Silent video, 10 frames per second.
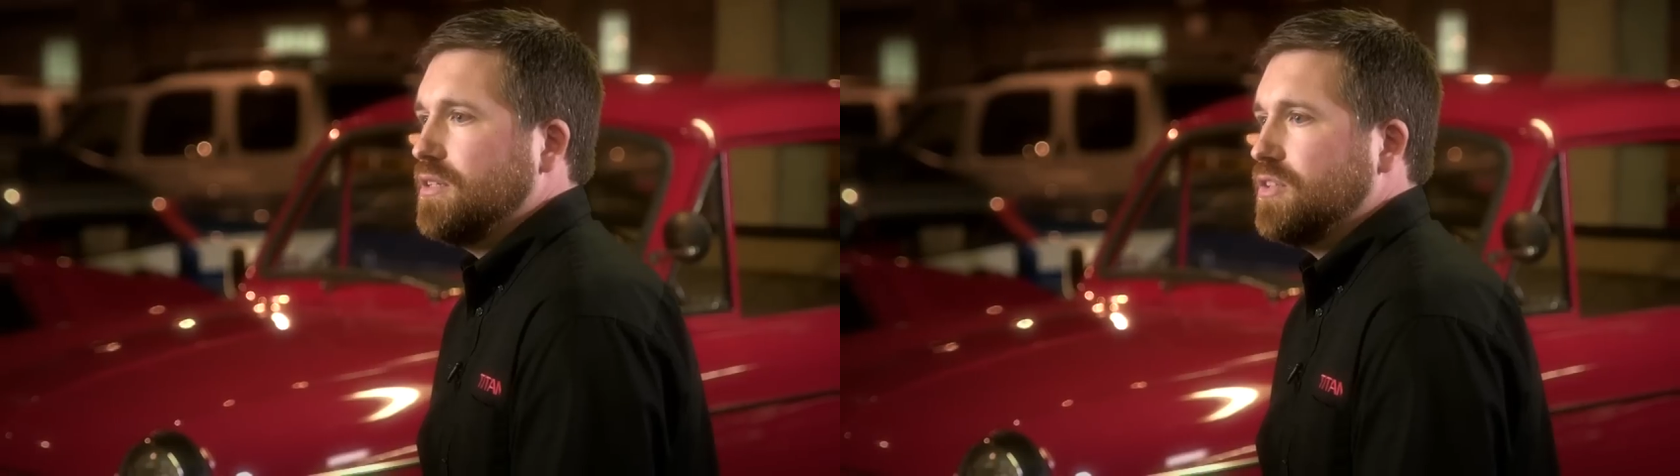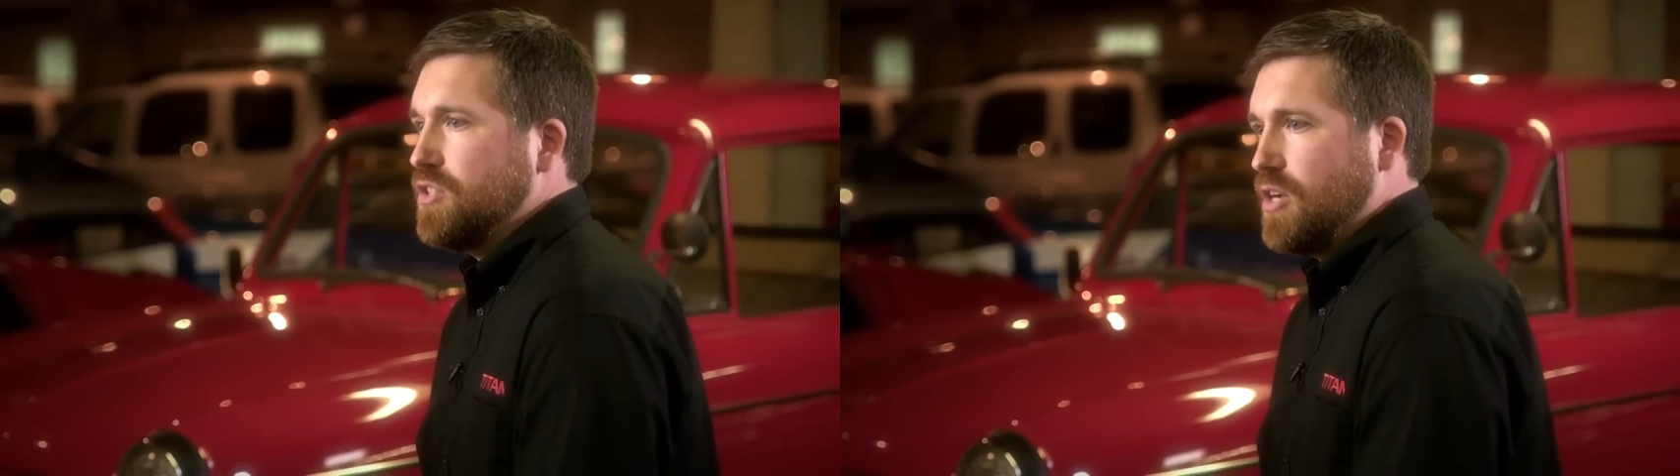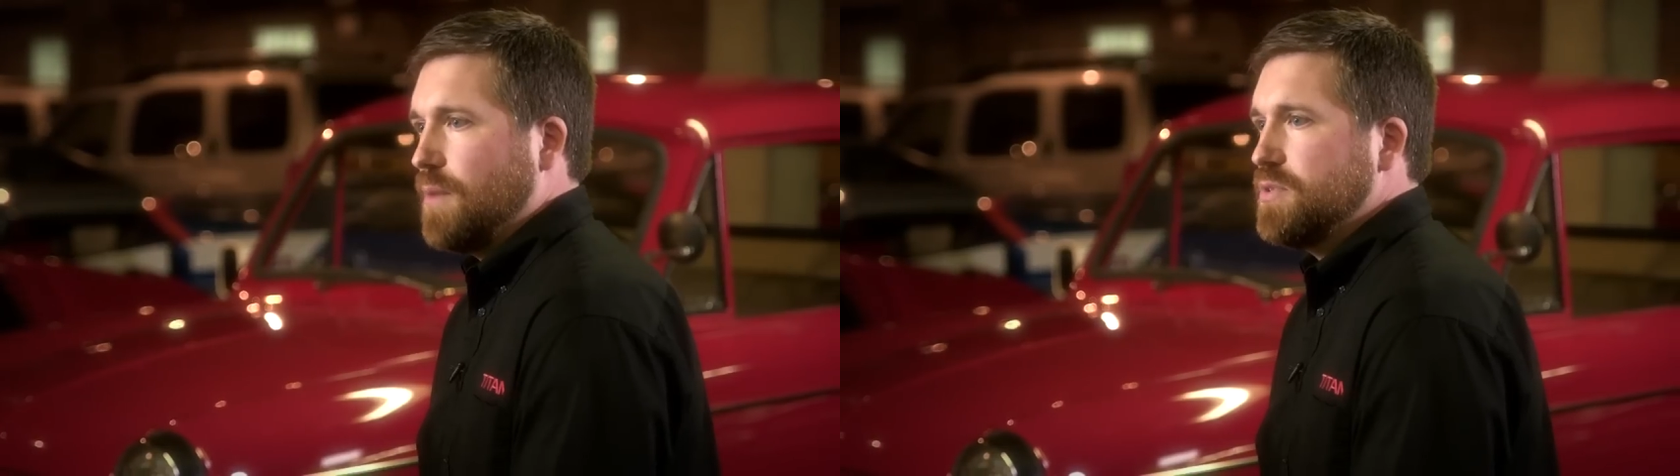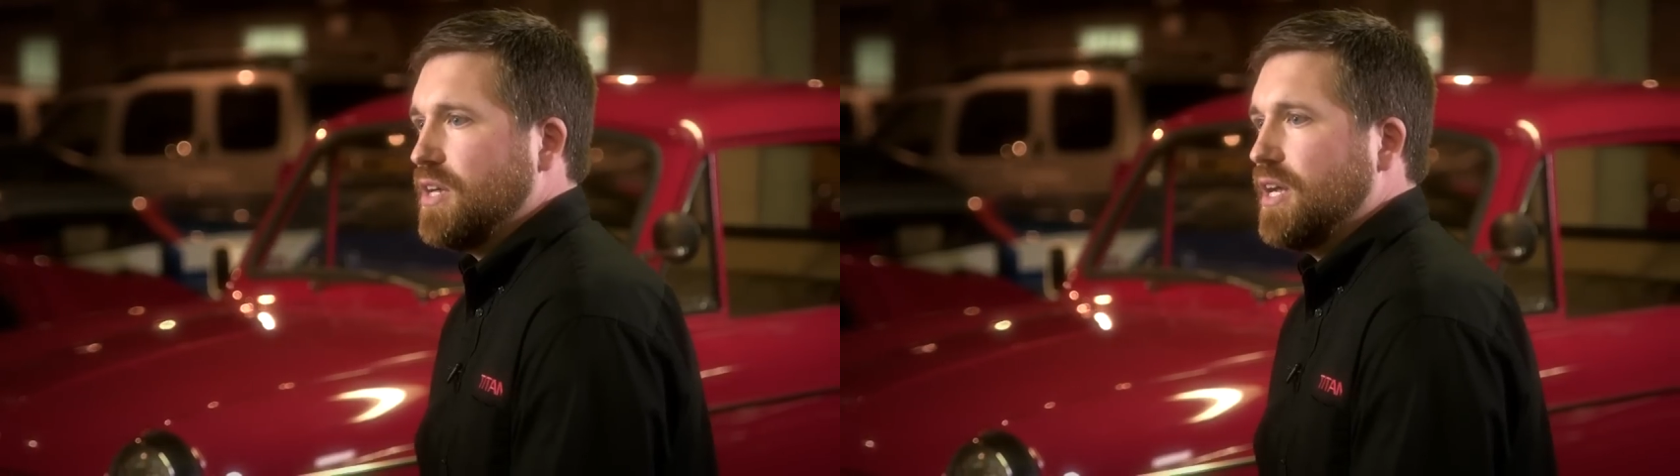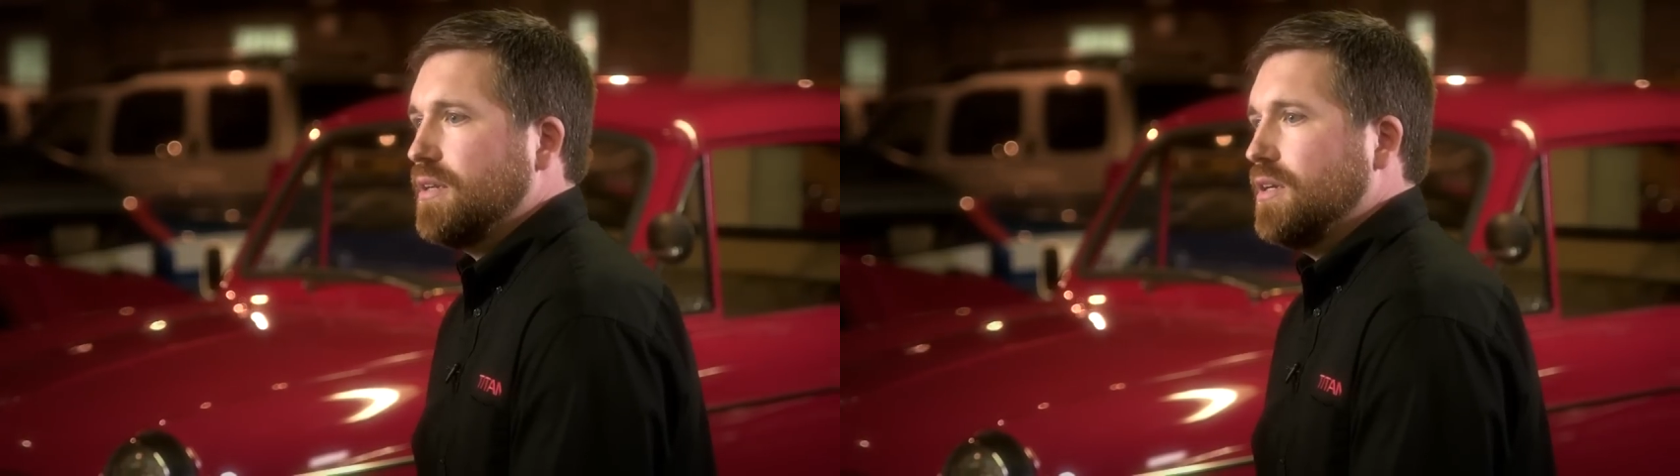to the job
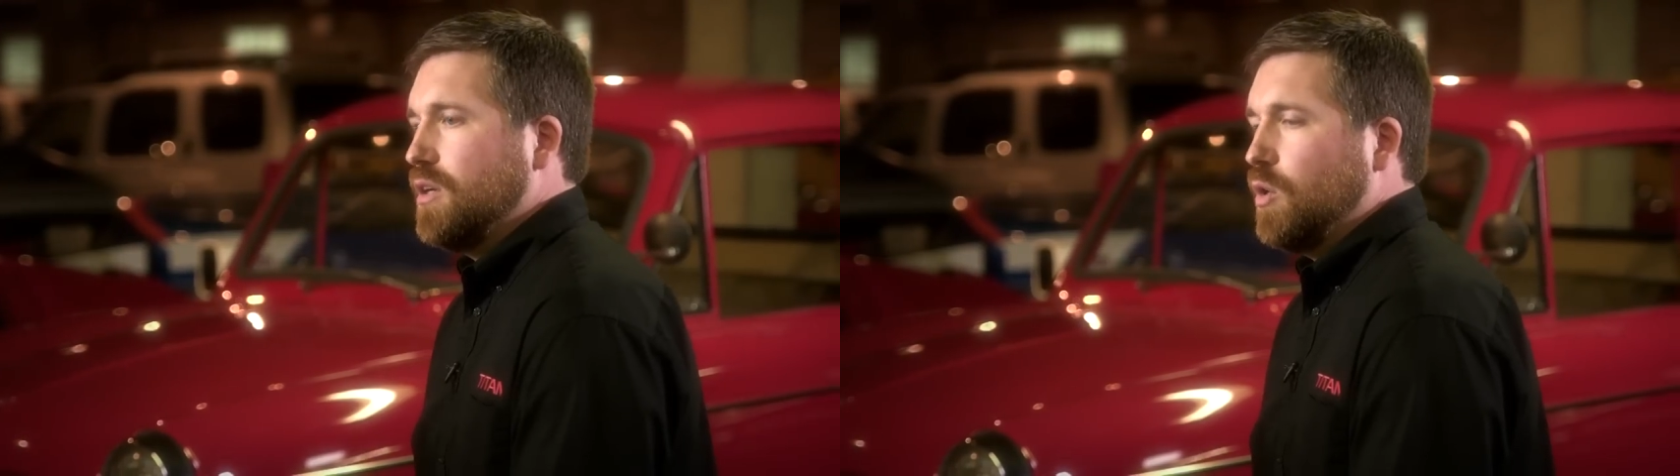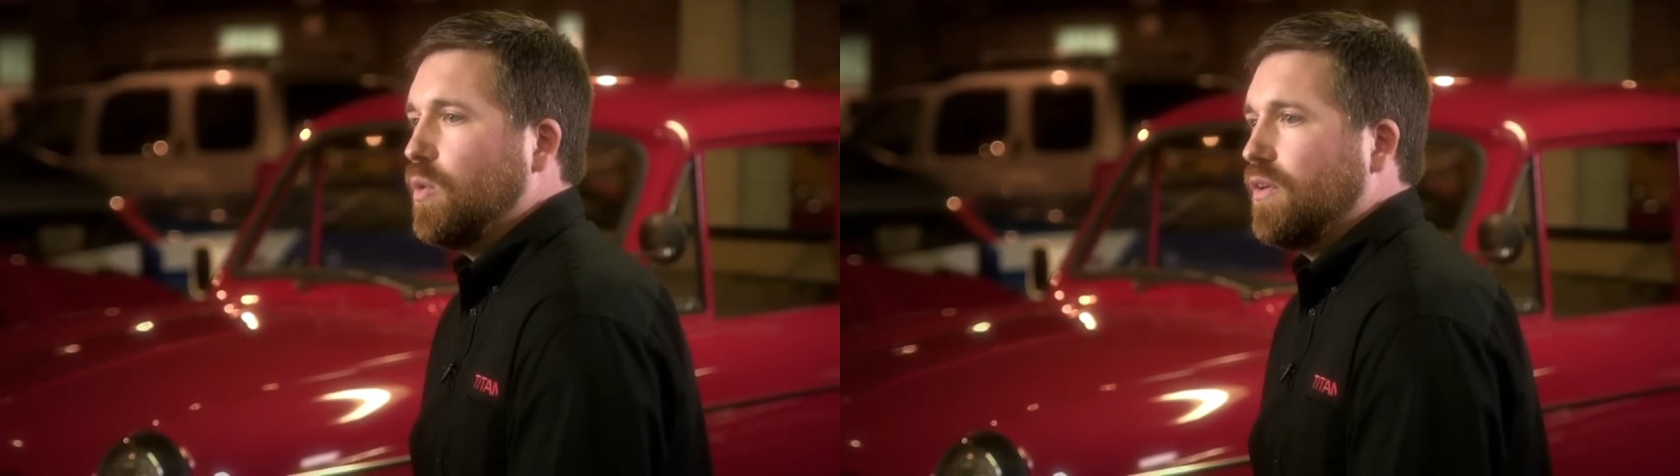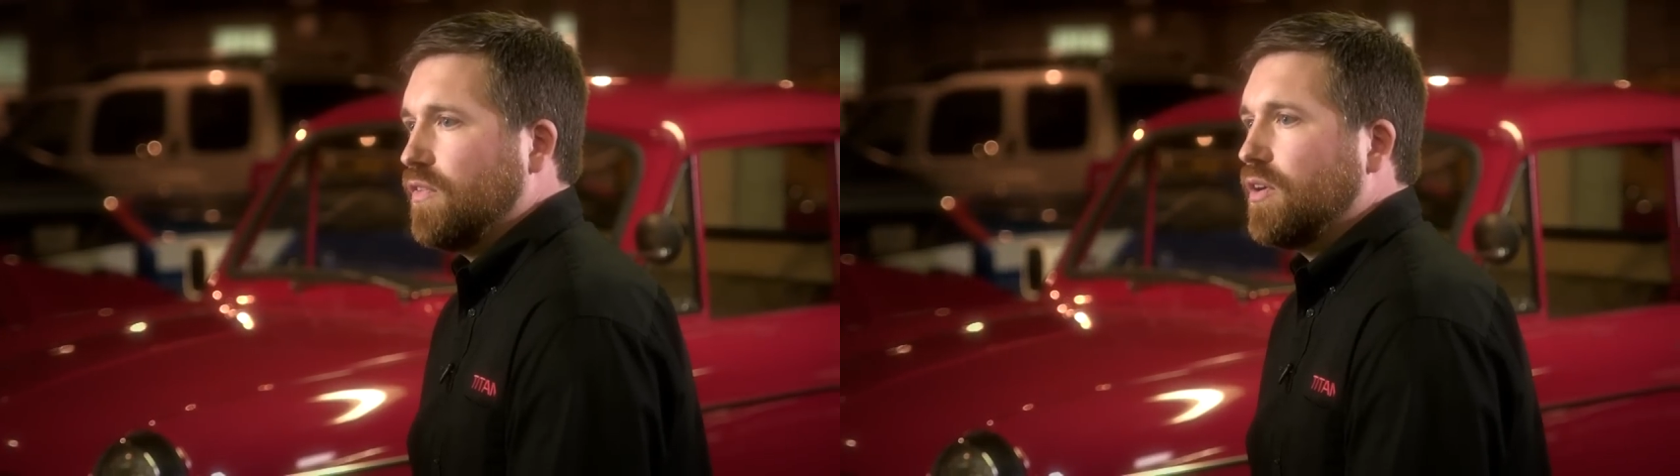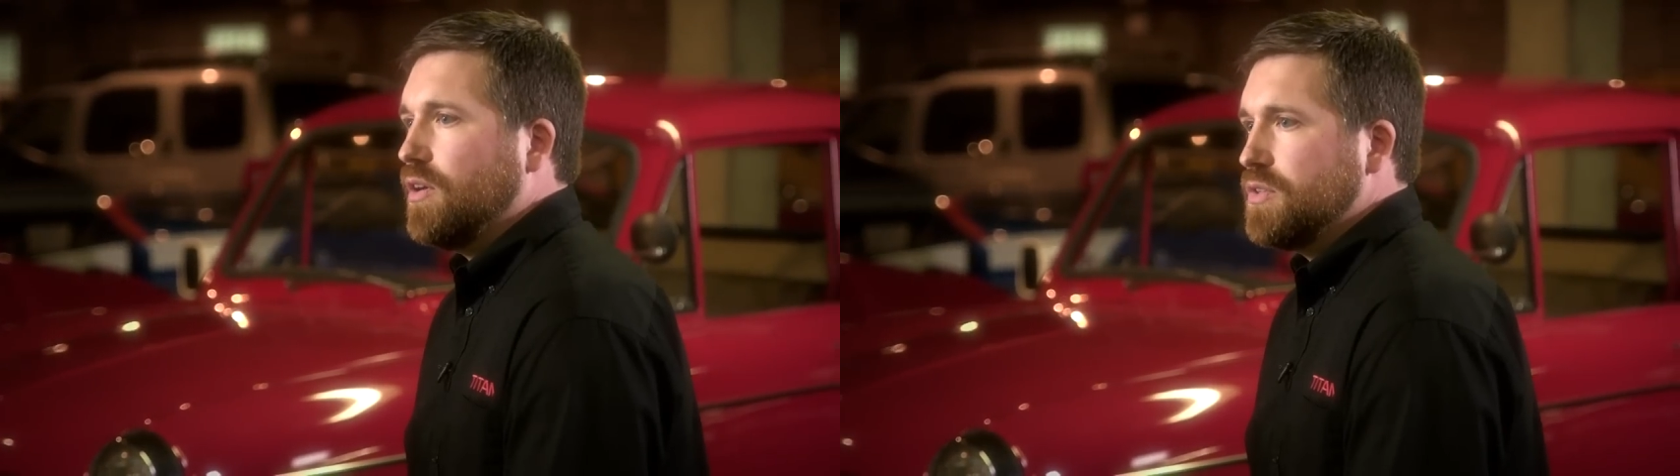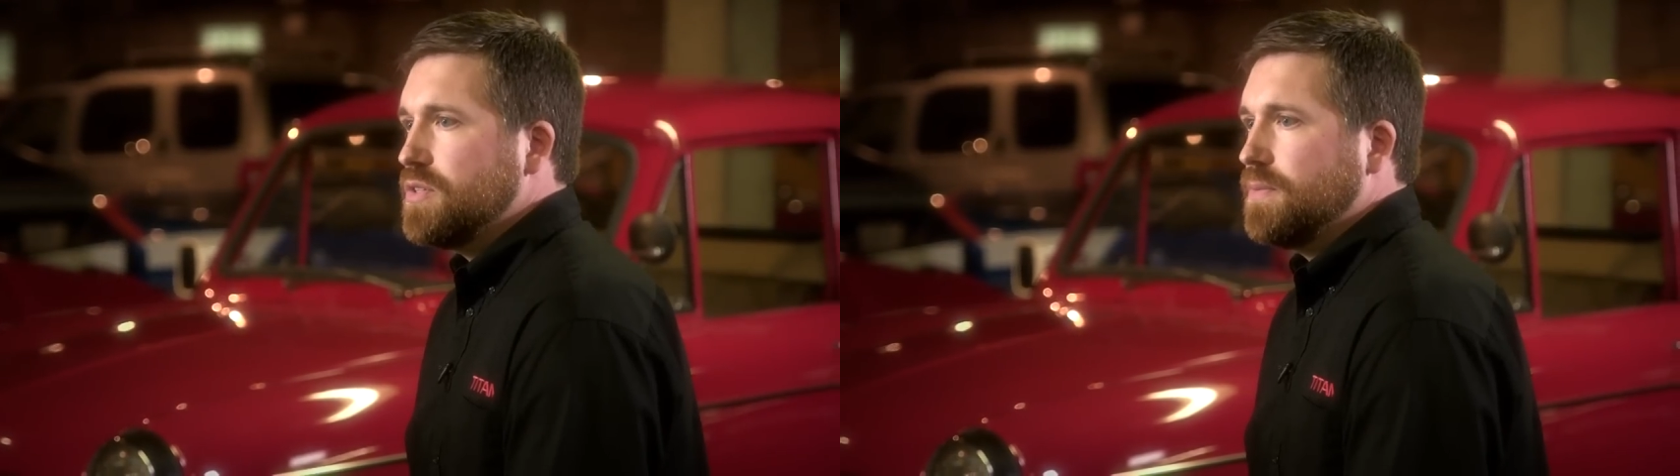site, or wherever
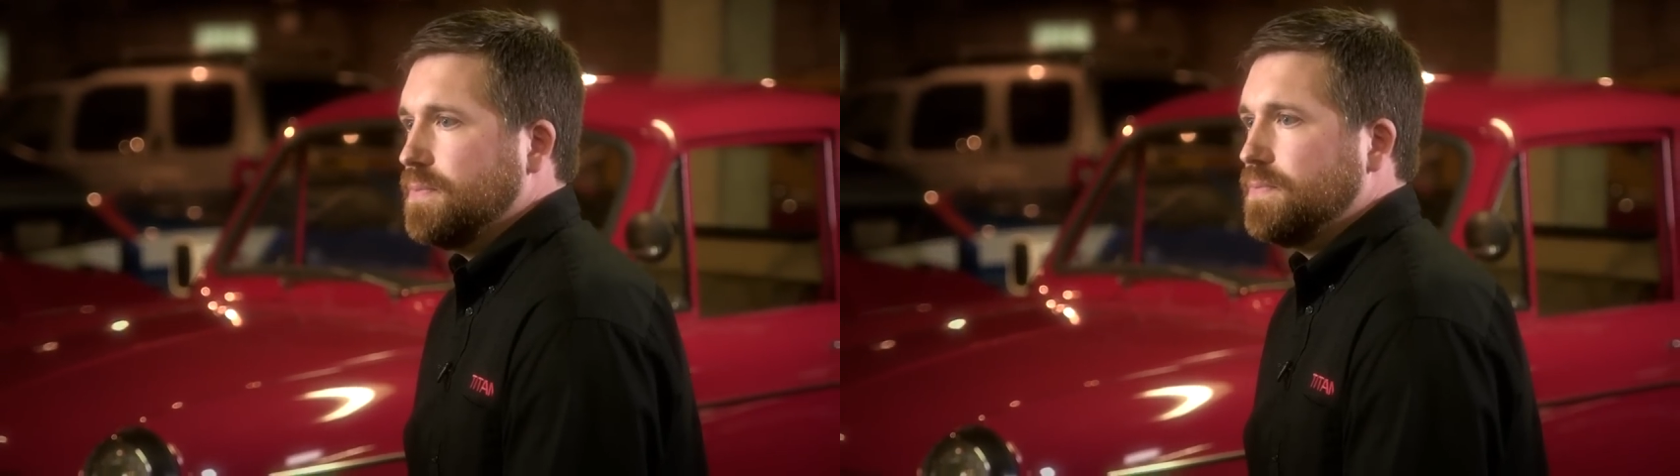else.